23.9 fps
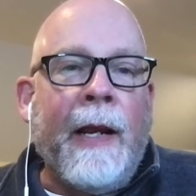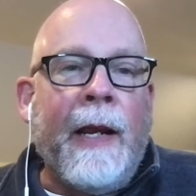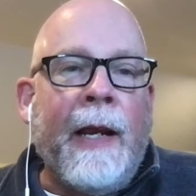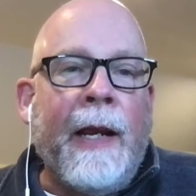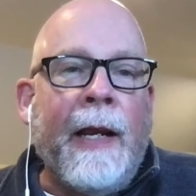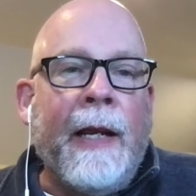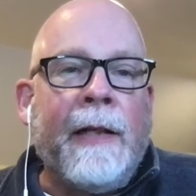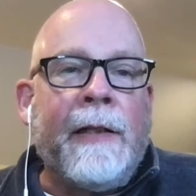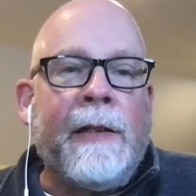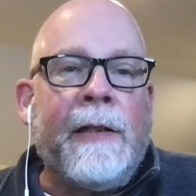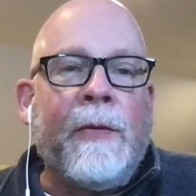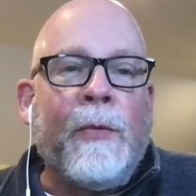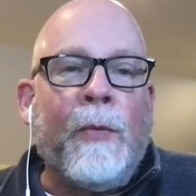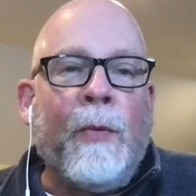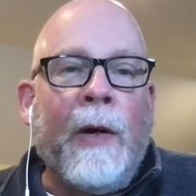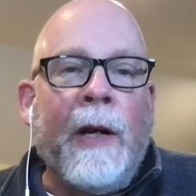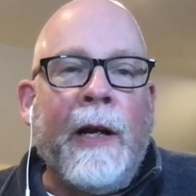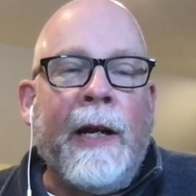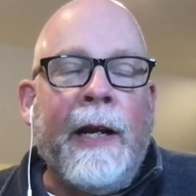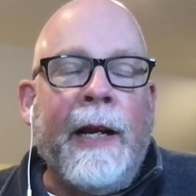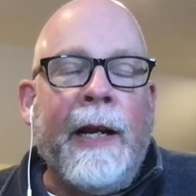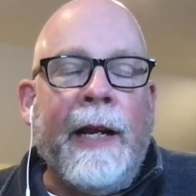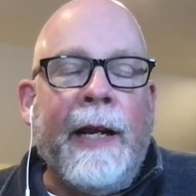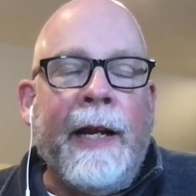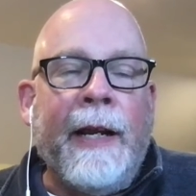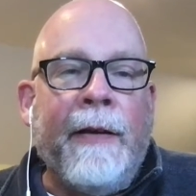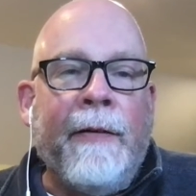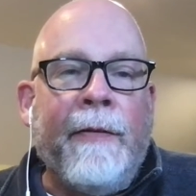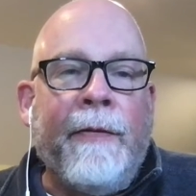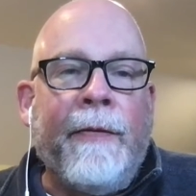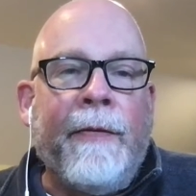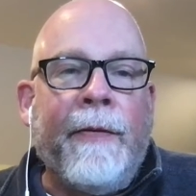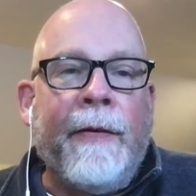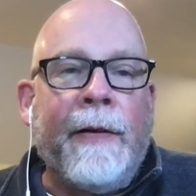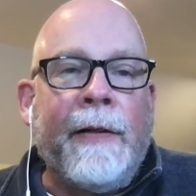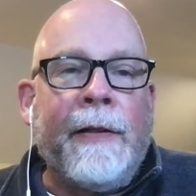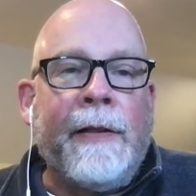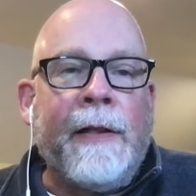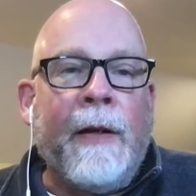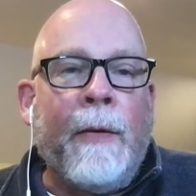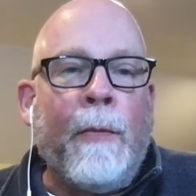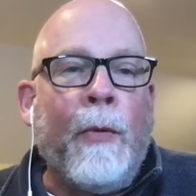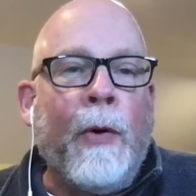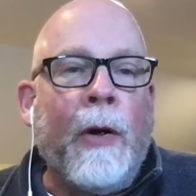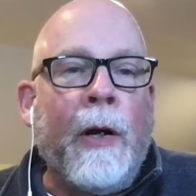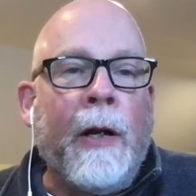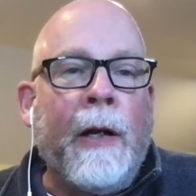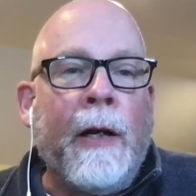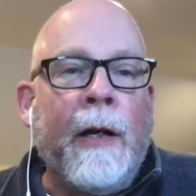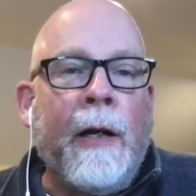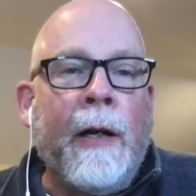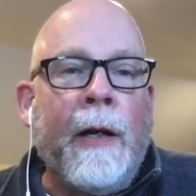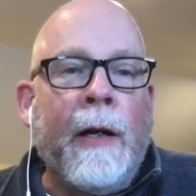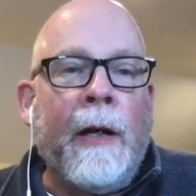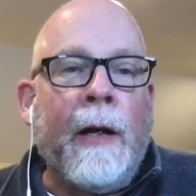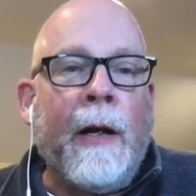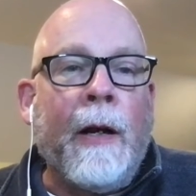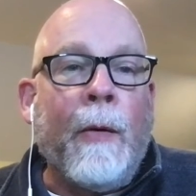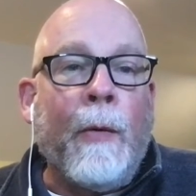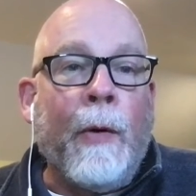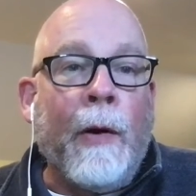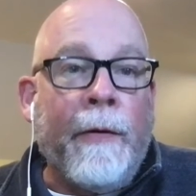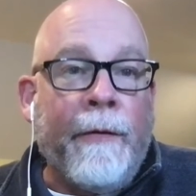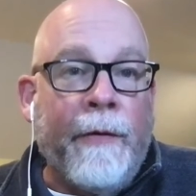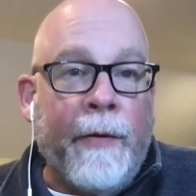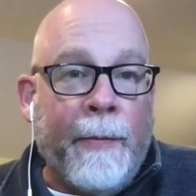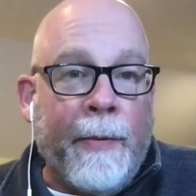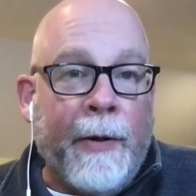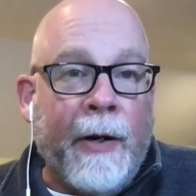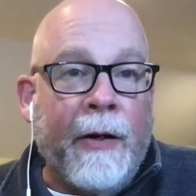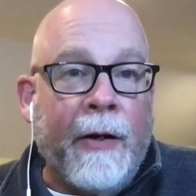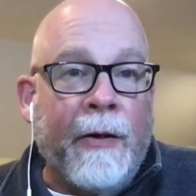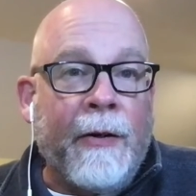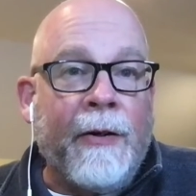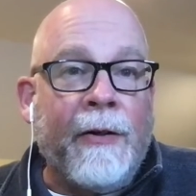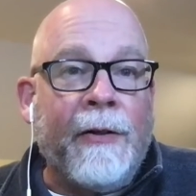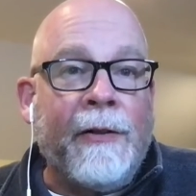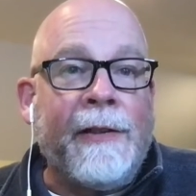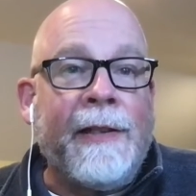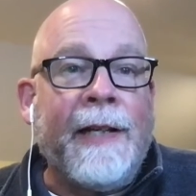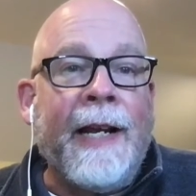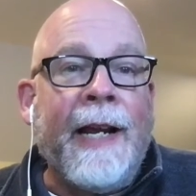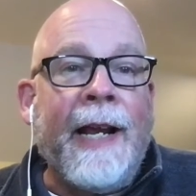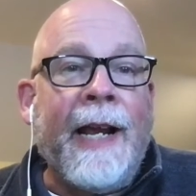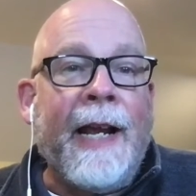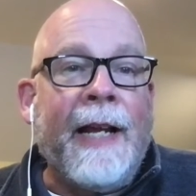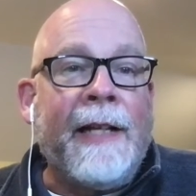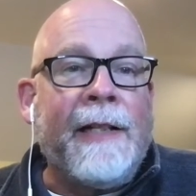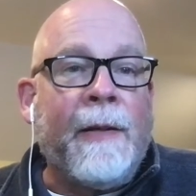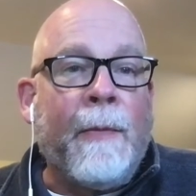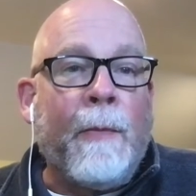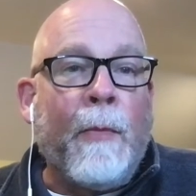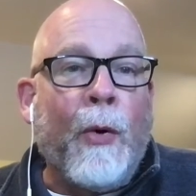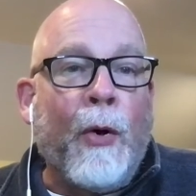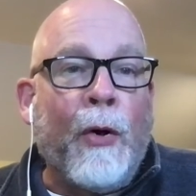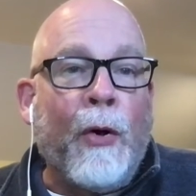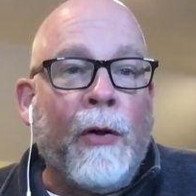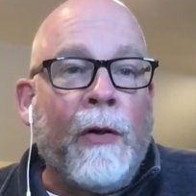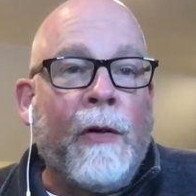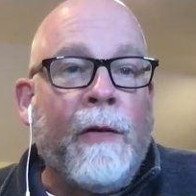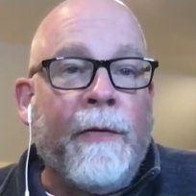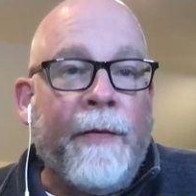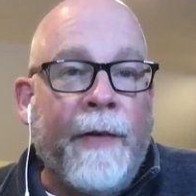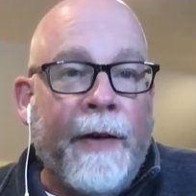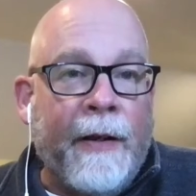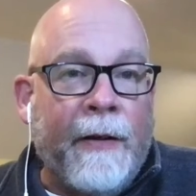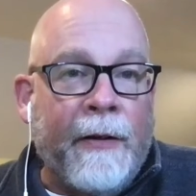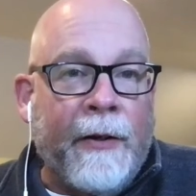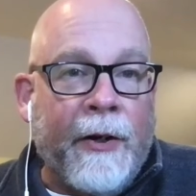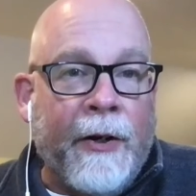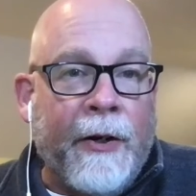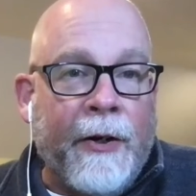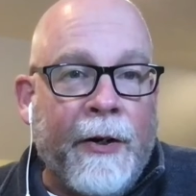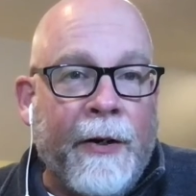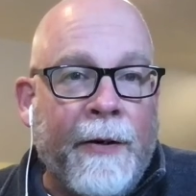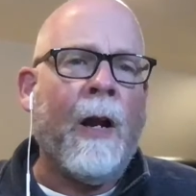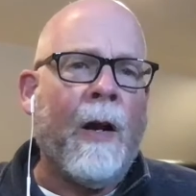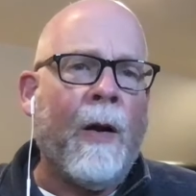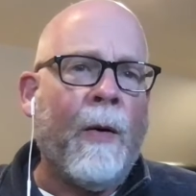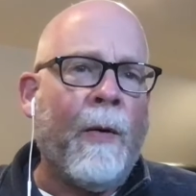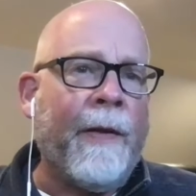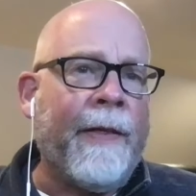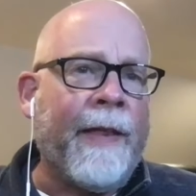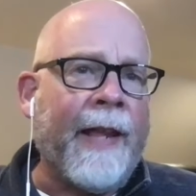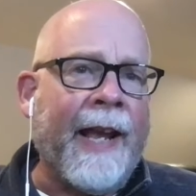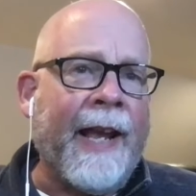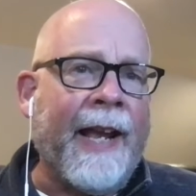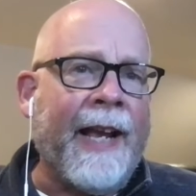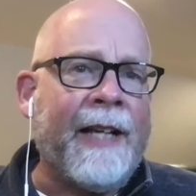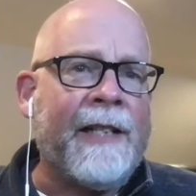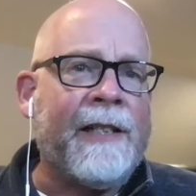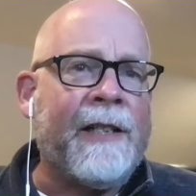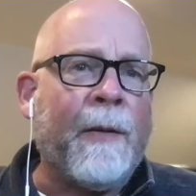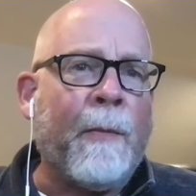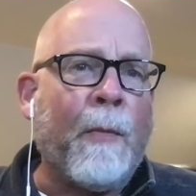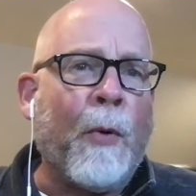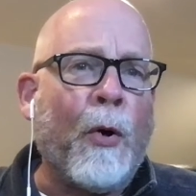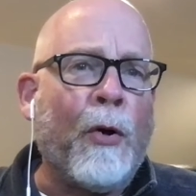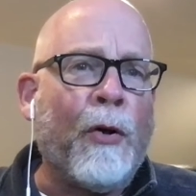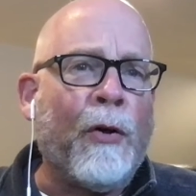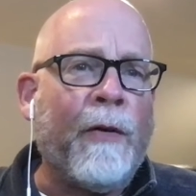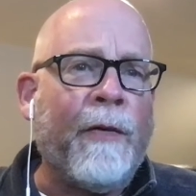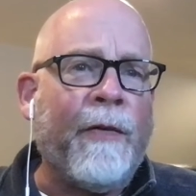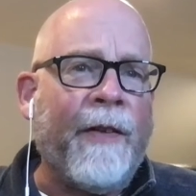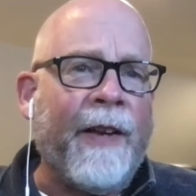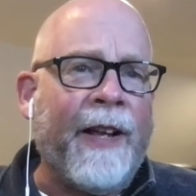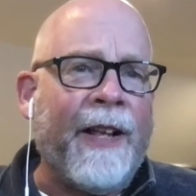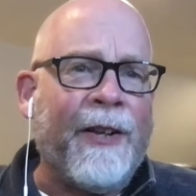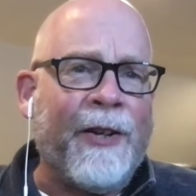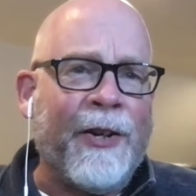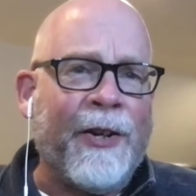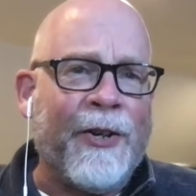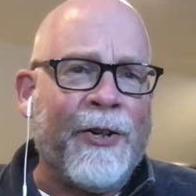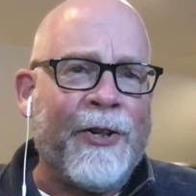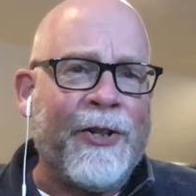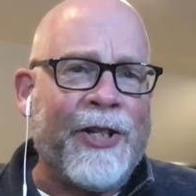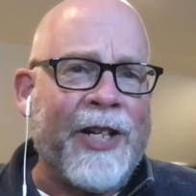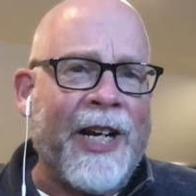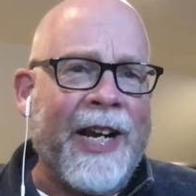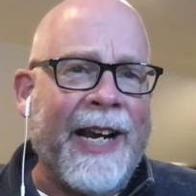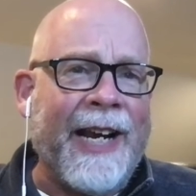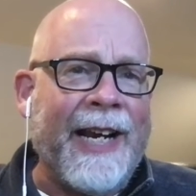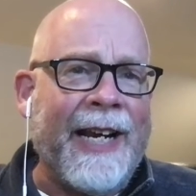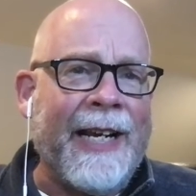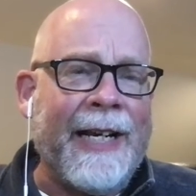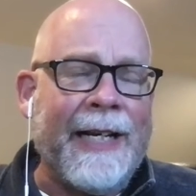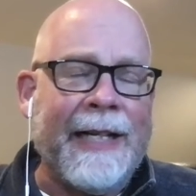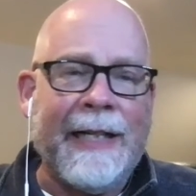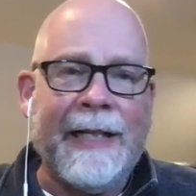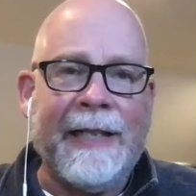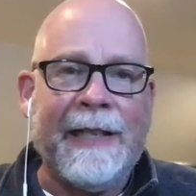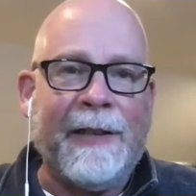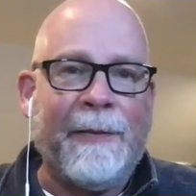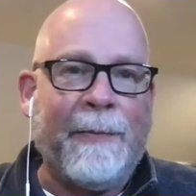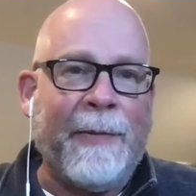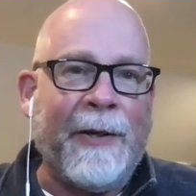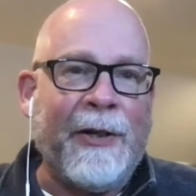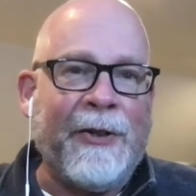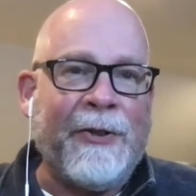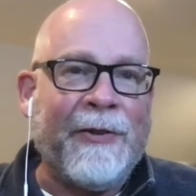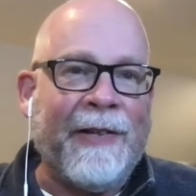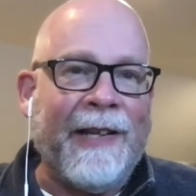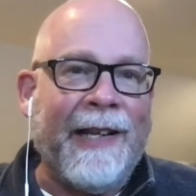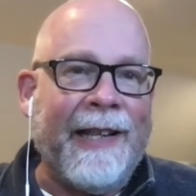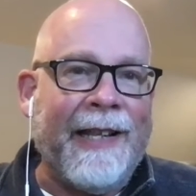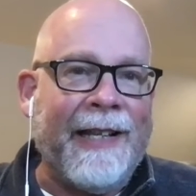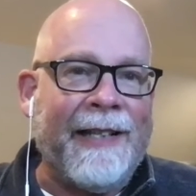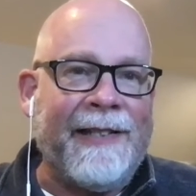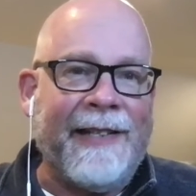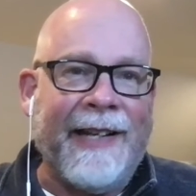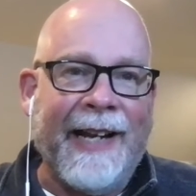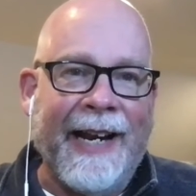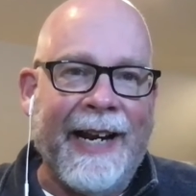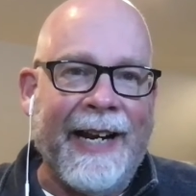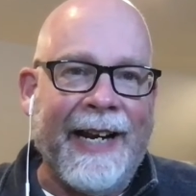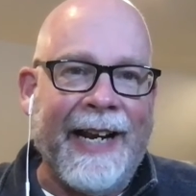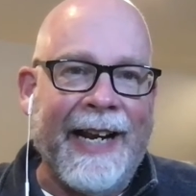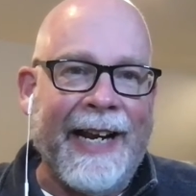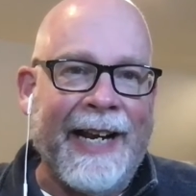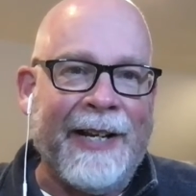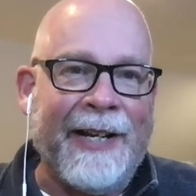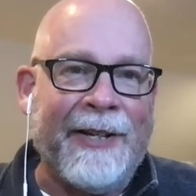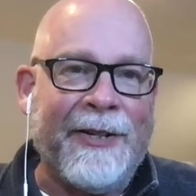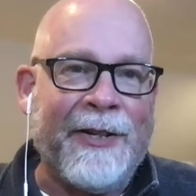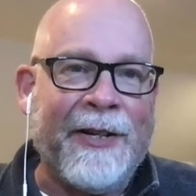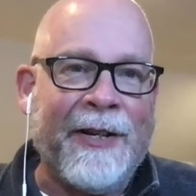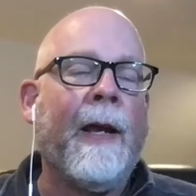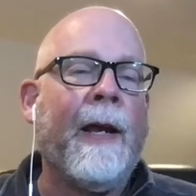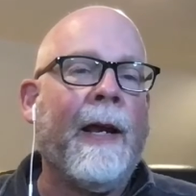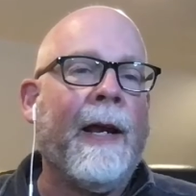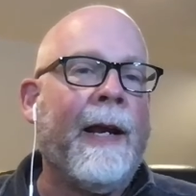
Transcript: It's what if one of your partners, has a moral failure? What the heck's a moral failure, Jay? Especially in this day and age.